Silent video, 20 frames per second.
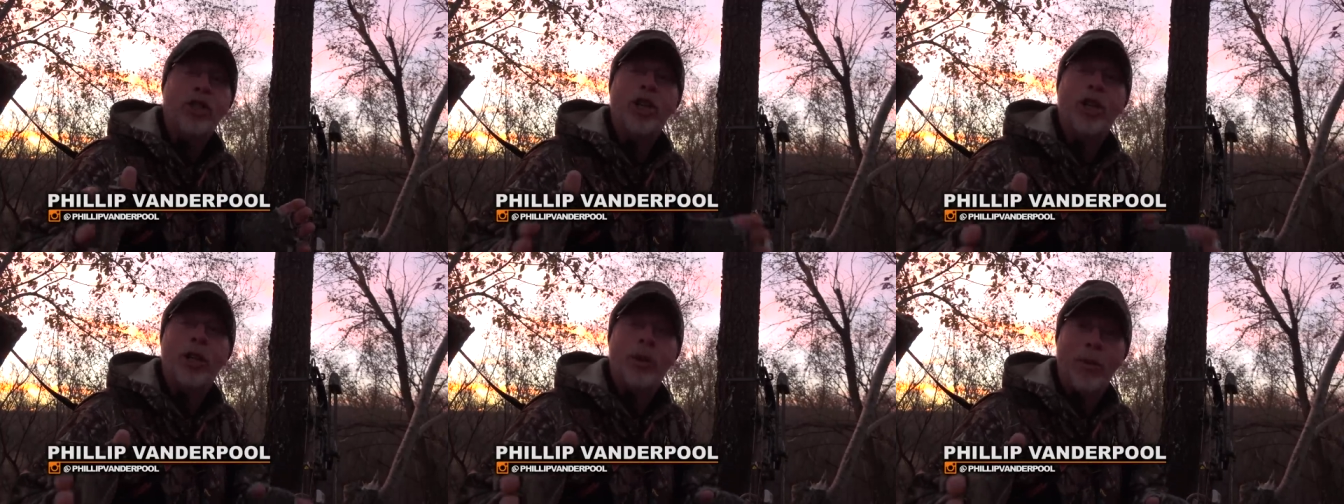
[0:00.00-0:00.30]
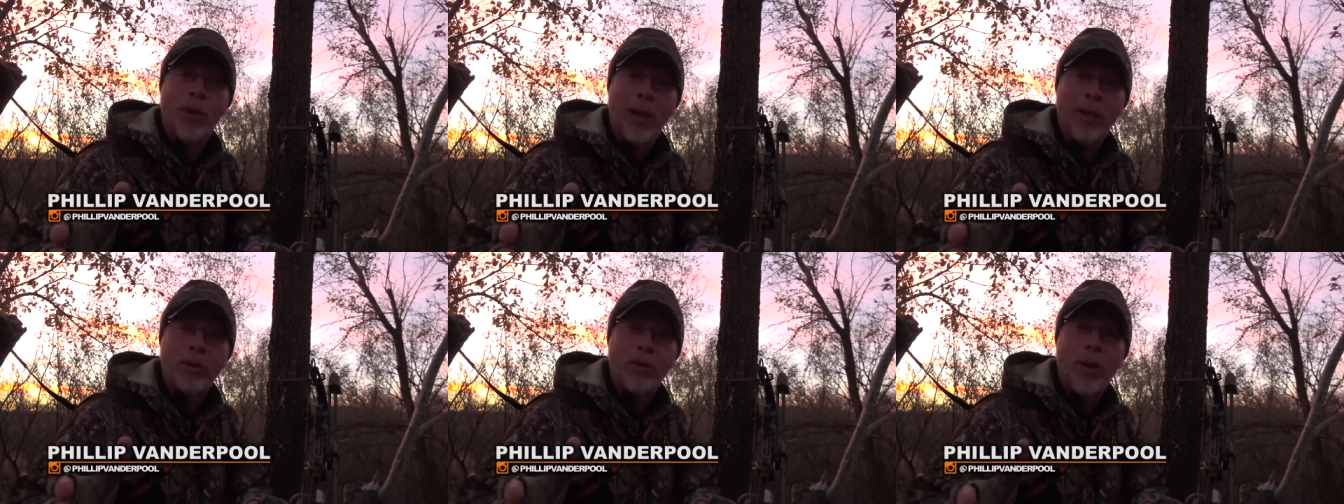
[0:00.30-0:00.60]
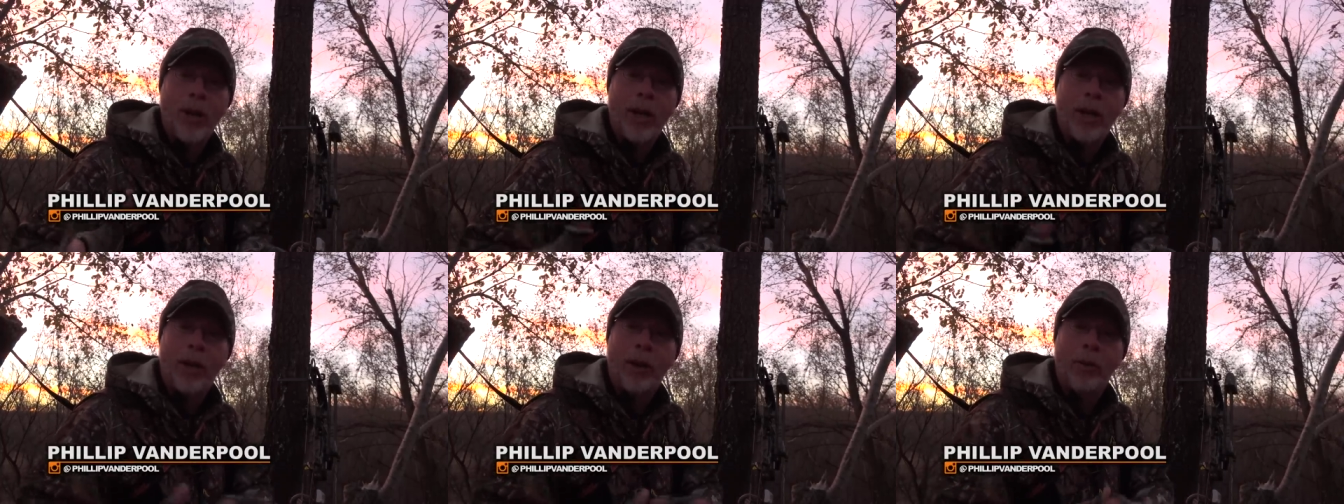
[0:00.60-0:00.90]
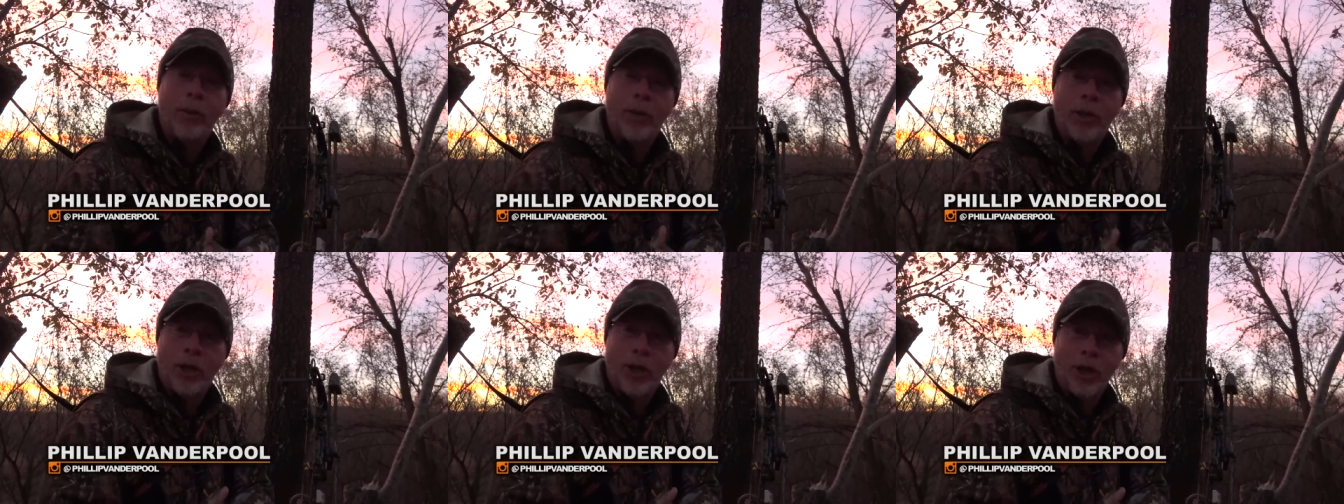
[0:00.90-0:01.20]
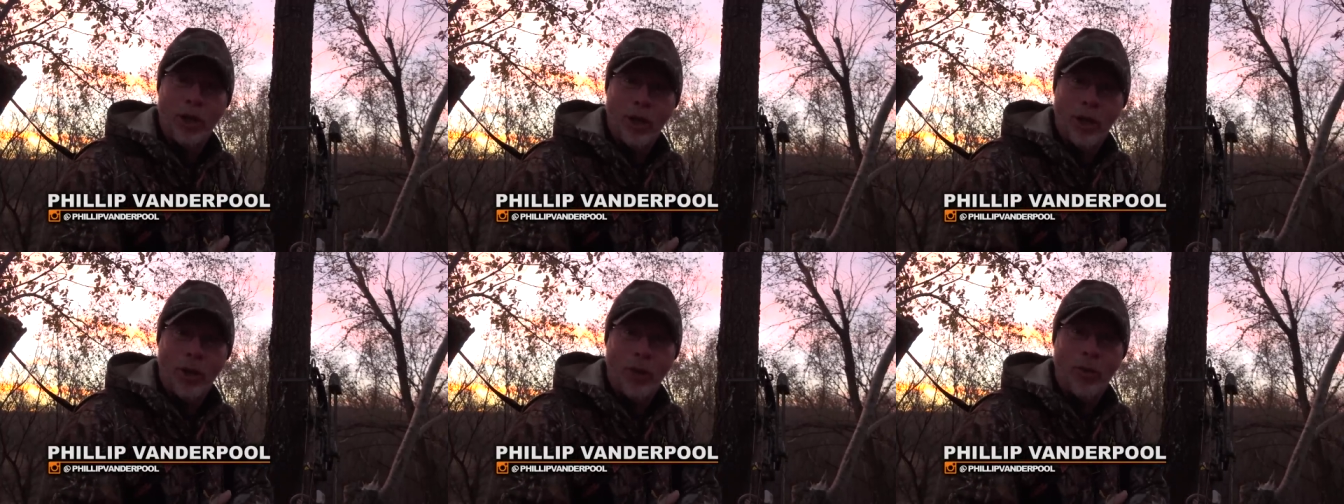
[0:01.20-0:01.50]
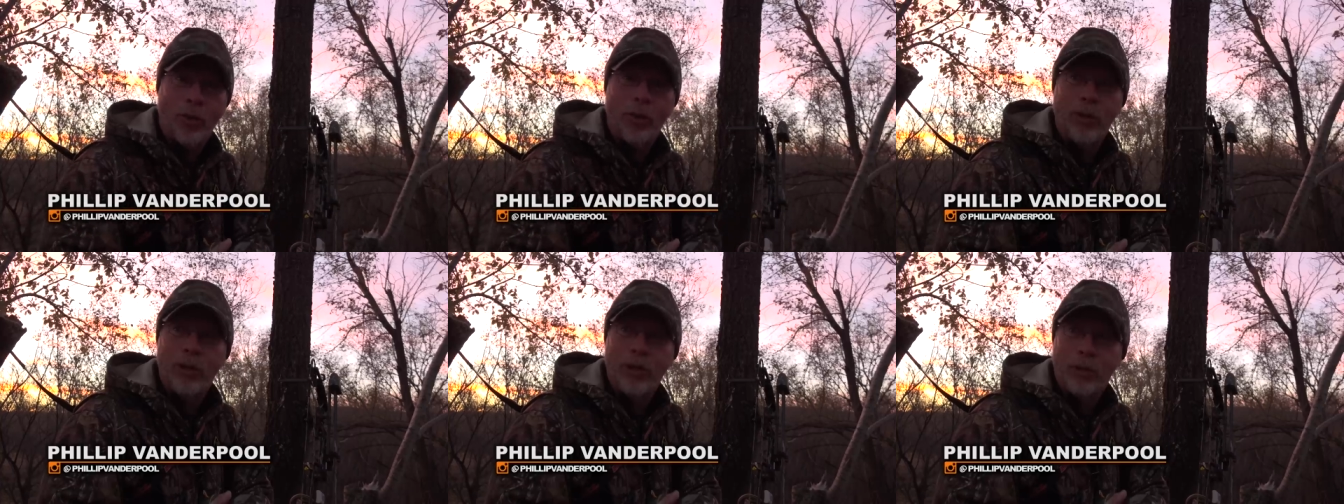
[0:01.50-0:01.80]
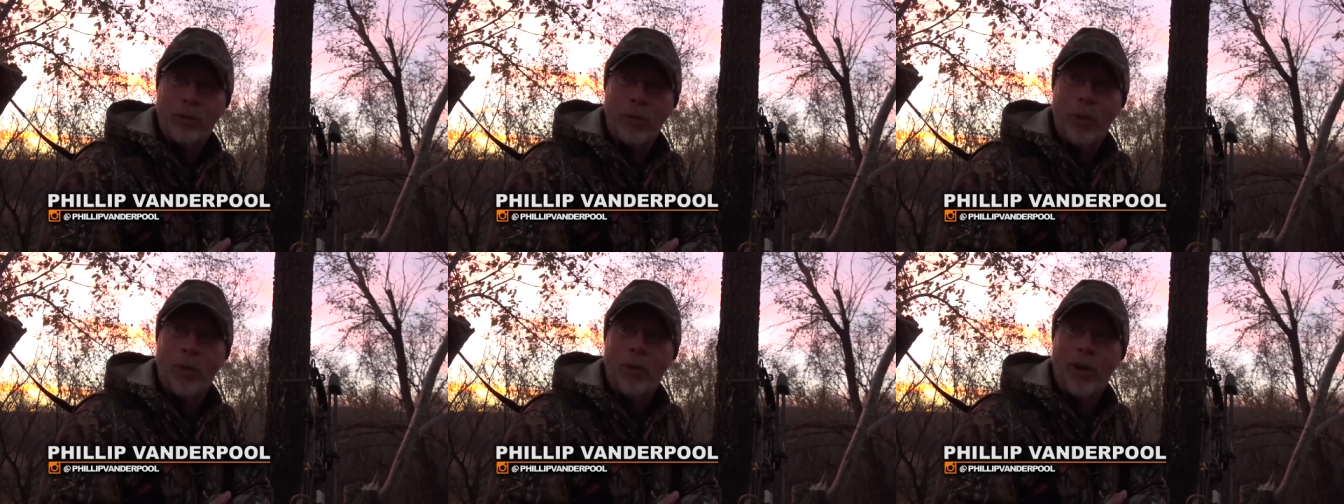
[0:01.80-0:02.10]
sunrise right here with the good Lord
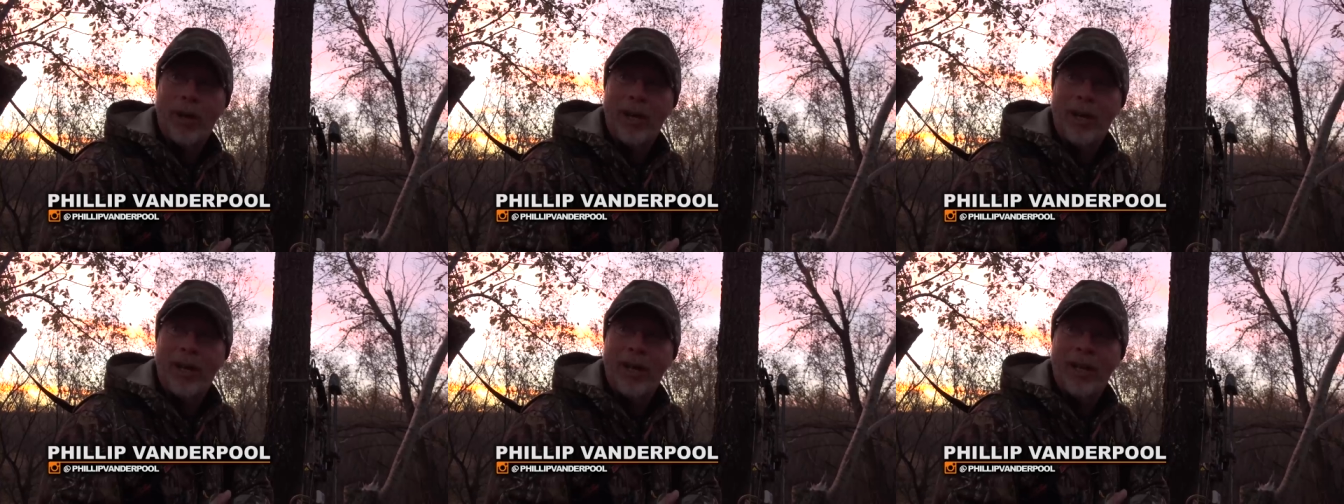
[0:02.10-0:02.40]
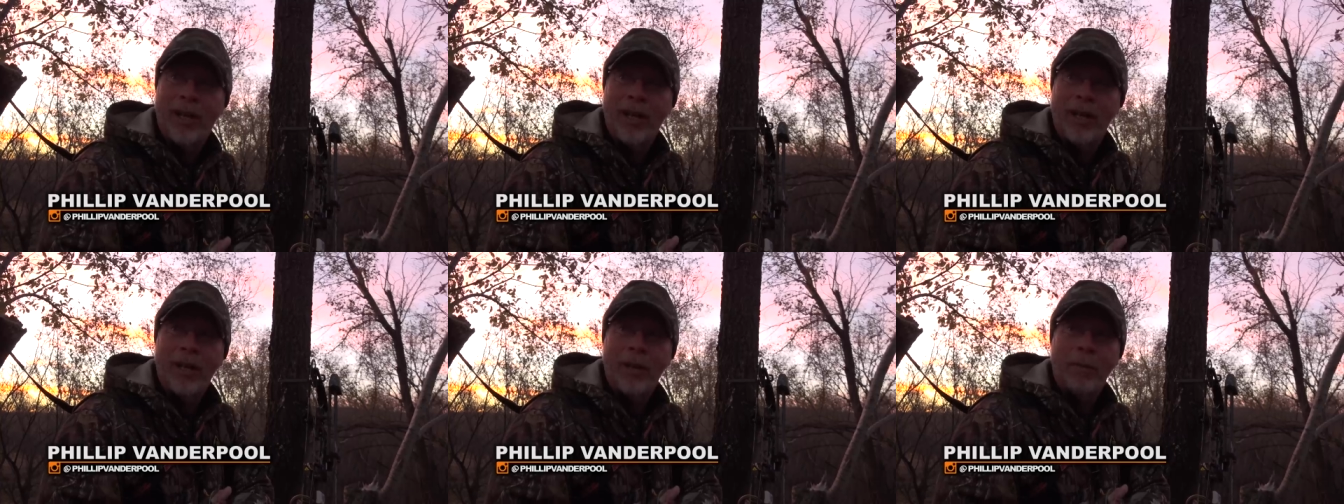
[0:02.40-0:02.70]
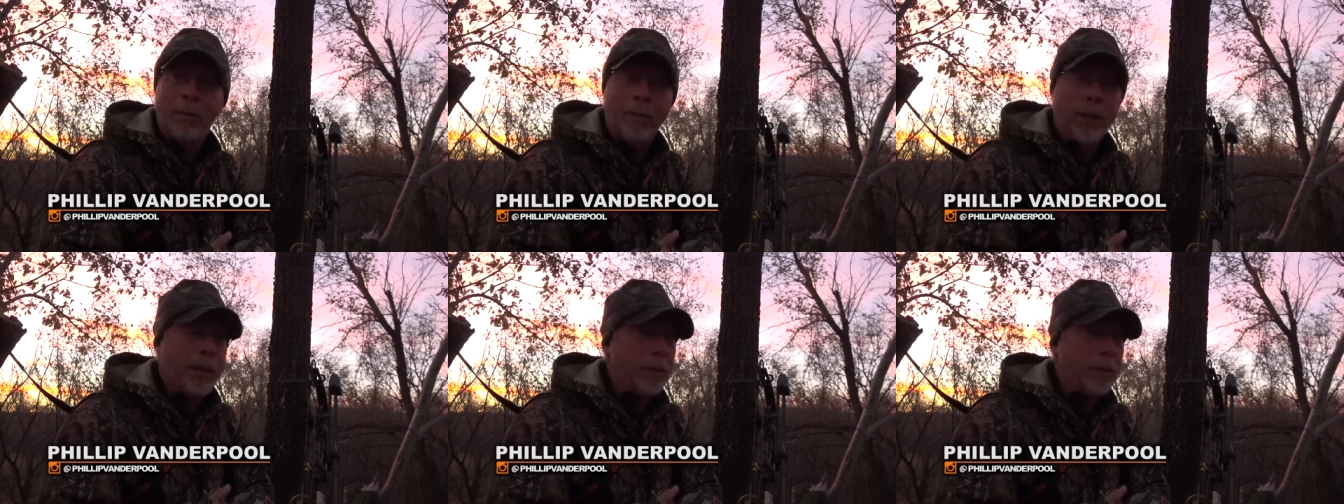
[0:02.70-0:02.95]
this morning,